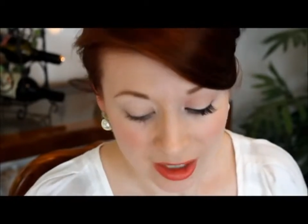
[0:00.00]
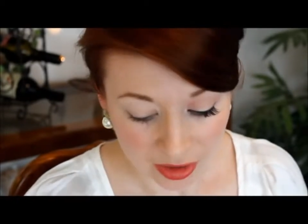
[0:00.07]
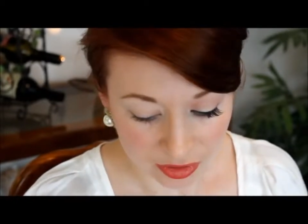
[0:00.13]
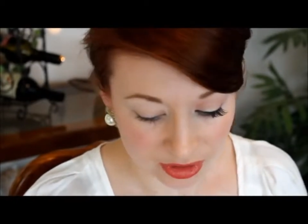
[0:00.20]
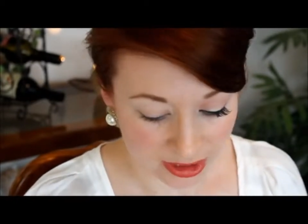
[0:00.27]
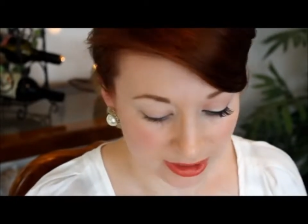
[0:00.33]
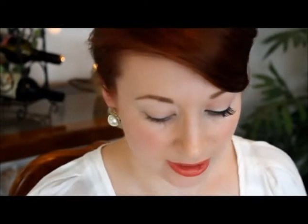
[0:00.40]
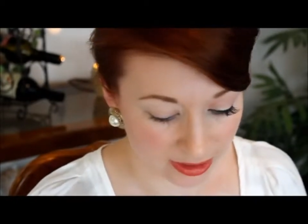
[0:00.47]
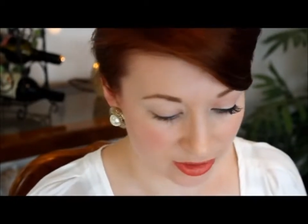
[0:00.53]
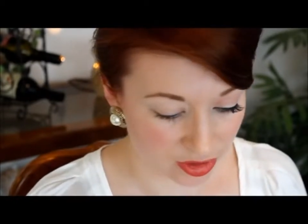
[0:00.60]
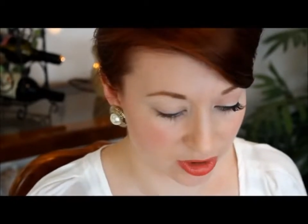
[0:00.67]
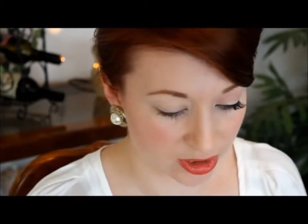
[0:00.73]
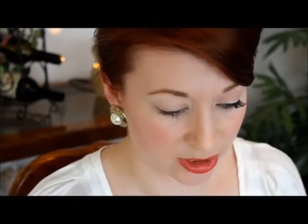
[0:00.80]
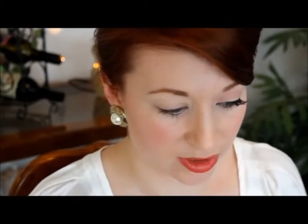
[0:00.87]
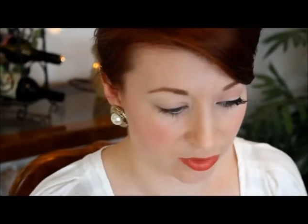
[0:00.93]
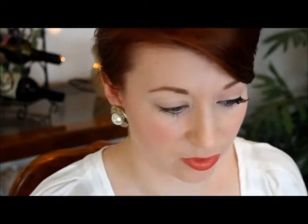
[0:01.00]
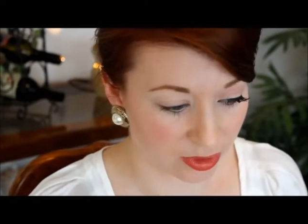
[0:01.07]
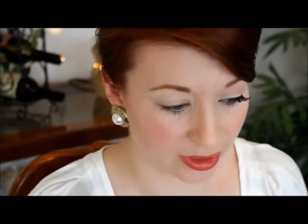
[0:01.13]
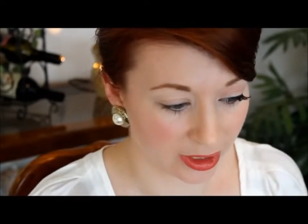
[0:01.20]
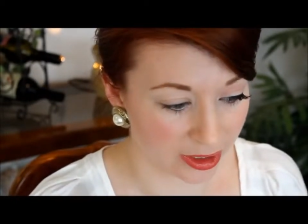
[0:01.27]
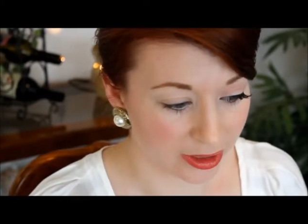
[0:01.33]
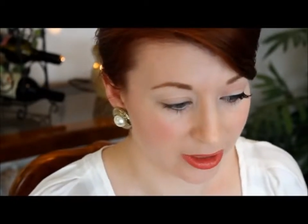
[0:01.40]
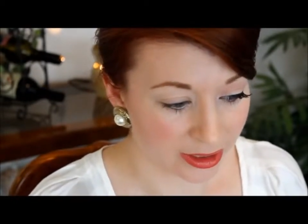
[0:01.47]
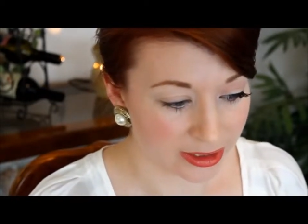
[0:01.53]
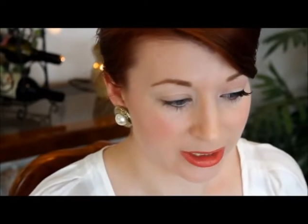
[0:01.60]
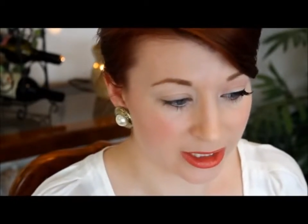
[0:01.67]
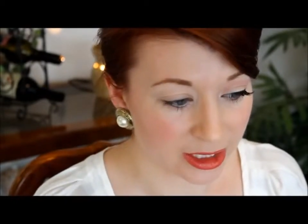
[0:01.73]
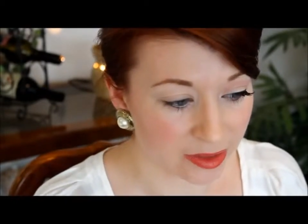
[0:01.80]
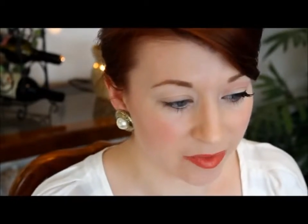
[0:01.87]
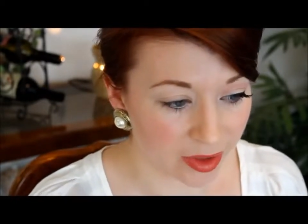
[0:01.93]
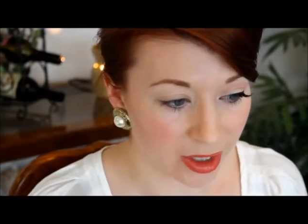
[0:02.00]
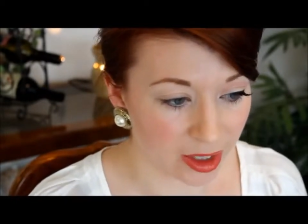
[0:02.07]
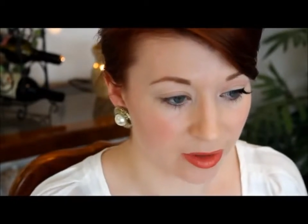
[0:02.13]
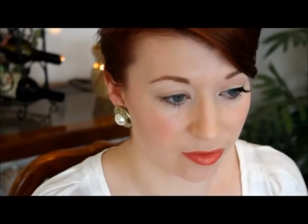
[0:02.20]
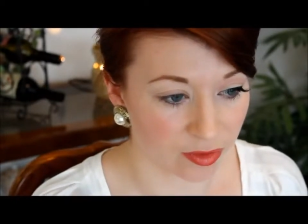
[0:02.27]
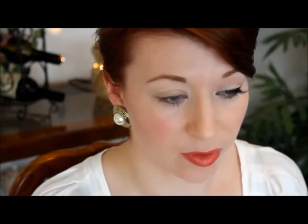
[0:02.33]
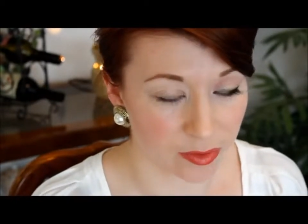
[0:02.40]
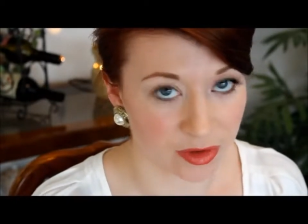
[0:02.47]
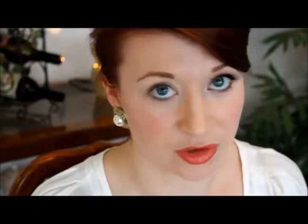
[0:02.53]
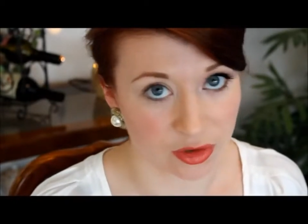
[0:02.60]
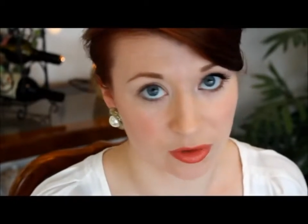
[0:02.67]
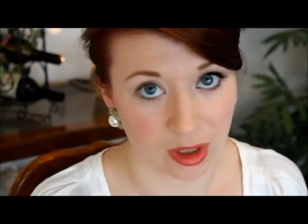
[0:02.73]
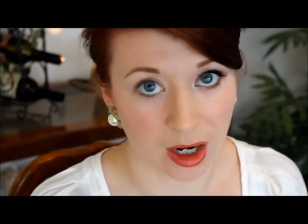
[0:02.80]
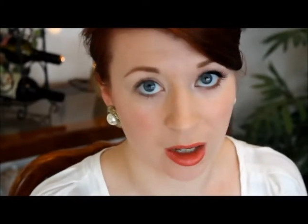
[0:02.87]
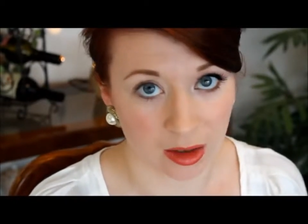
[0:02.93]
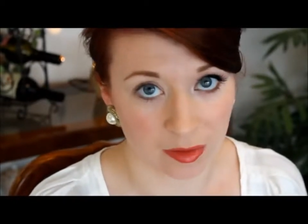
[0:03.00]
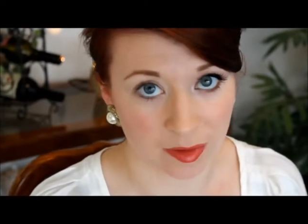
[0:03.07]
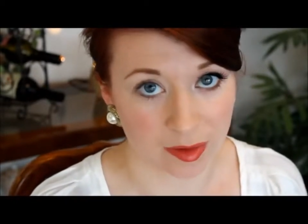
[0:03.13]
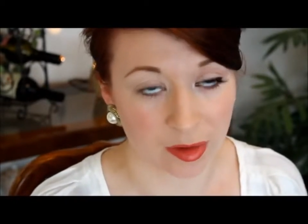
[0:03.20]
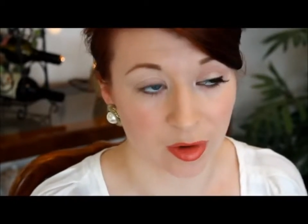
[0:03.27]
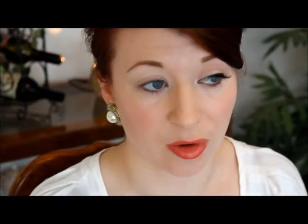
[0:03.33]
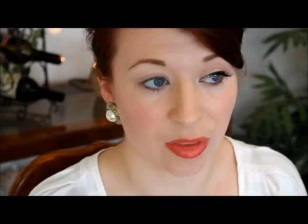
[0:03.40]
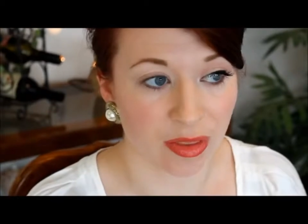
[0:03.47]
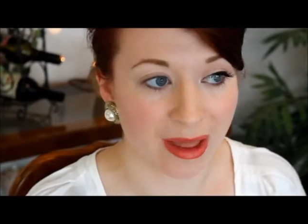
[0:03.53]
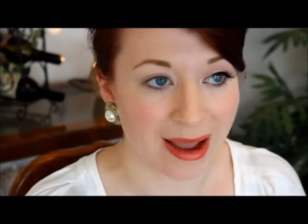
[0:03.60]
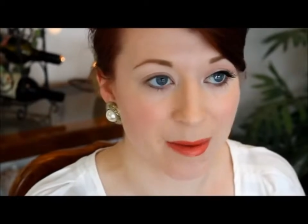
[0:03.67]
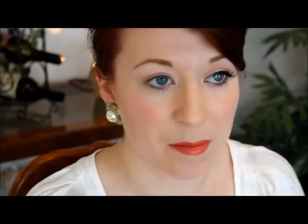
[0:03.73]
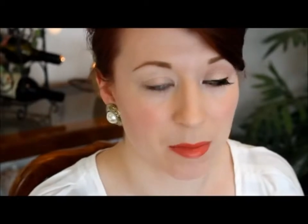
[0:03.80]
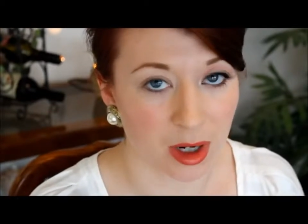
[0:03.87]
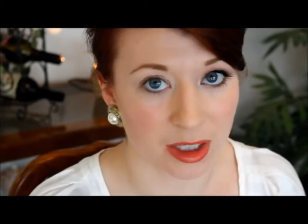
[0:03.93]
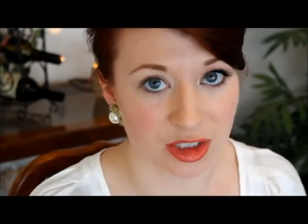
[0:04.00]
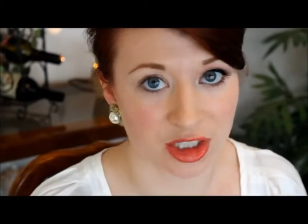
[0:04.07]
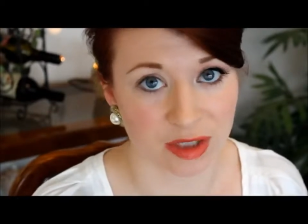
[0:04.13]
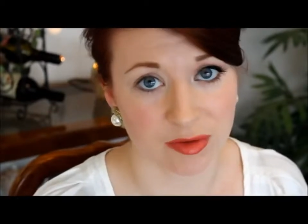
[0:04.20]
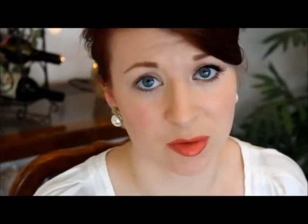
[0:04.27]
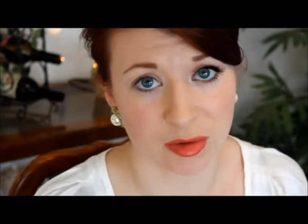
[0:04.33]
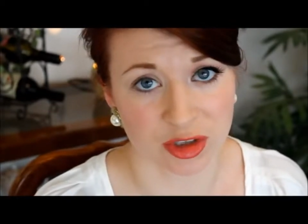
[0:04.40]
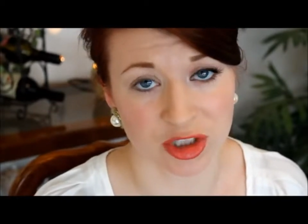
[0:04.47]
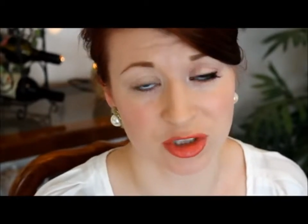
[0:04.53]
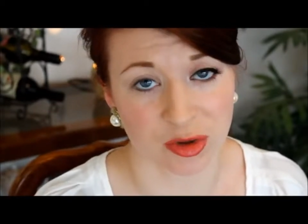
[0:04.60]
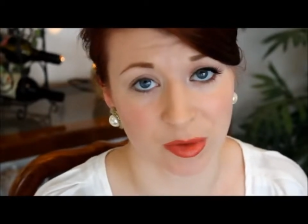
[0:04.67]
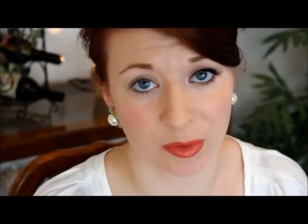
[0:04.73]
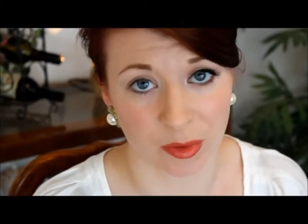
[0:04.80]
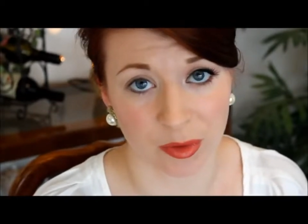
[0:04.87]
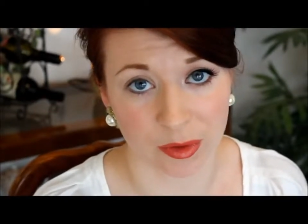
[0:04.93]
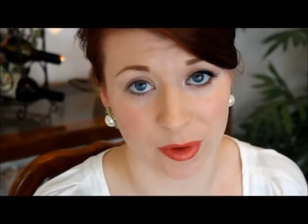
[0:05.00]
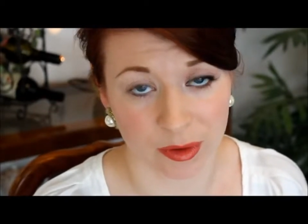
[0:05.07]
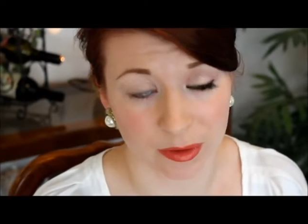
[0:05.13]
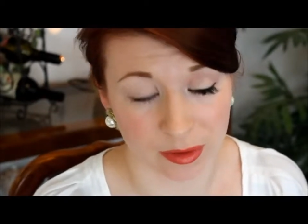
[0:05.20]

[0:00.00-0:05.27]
Christina Hendricks doesn't really deviate from the Joan Holloway look that much, even when she's on the road,